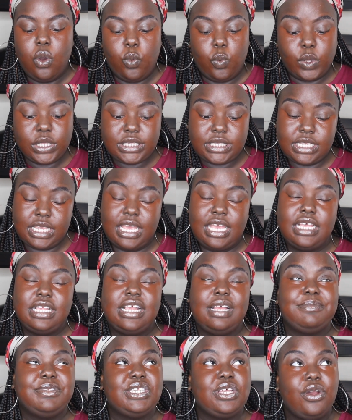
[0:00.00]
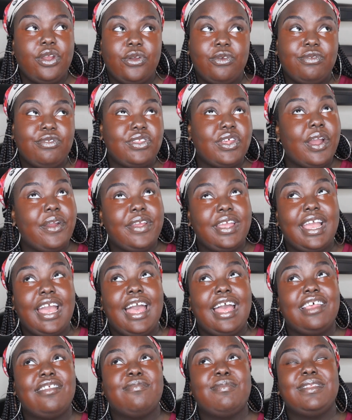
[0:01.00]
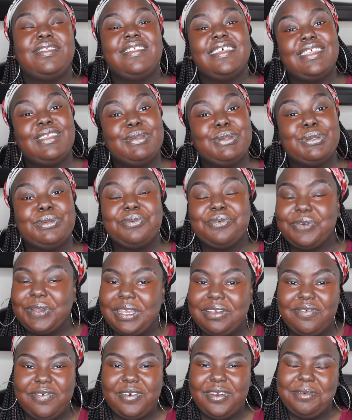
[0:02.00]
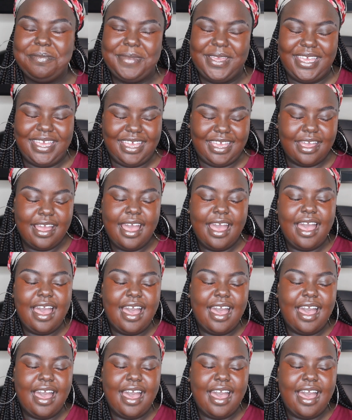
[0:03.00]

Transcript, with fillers: Once again, I'm so sorry guys, but this was free for me.